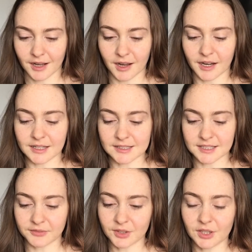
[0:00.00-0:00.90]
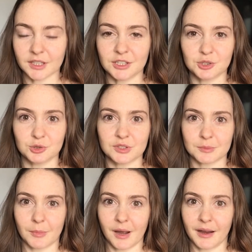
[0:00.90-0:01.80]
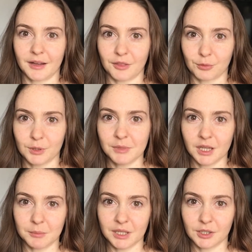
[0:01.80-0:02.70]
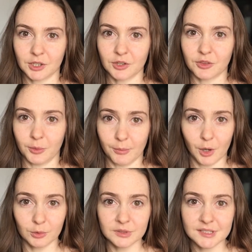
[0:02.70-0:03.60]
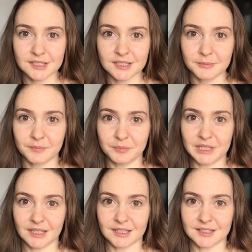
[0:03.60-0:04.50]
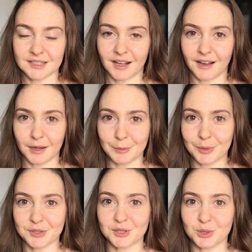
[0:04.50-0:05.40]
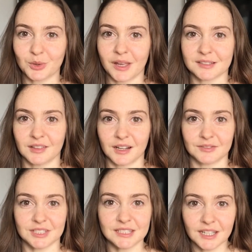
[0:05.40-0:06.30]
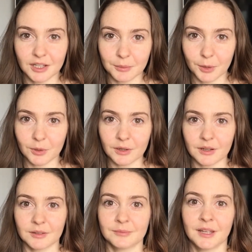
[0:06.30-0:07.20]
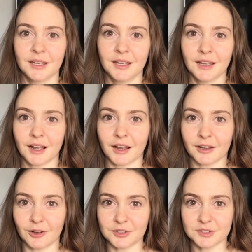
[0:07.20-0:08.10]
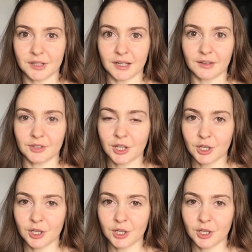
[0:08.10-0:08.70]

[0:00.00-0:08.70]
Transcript: I definitely use my 3 millimeter the most because I'm a person who likes a lot of detail in my work. I also have